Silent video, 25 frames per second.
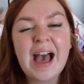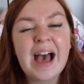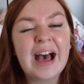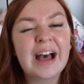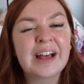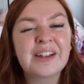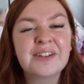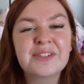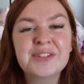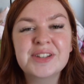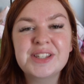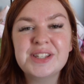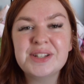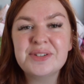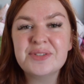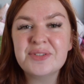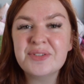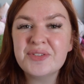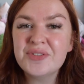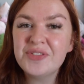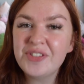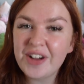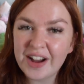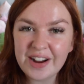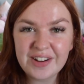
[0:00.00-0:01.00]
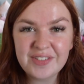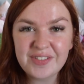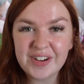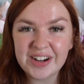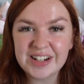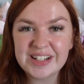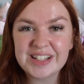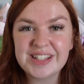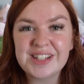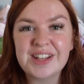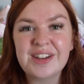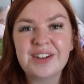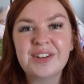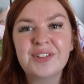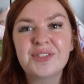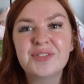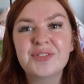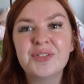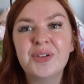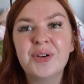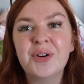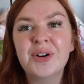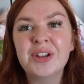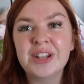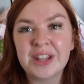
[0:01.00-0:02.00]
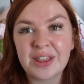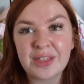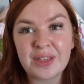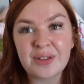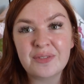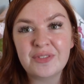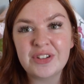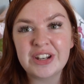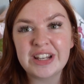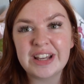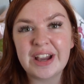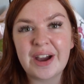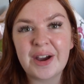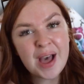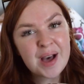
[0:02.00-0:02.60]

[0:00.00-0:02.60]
And I will see you all very, very soon for another video.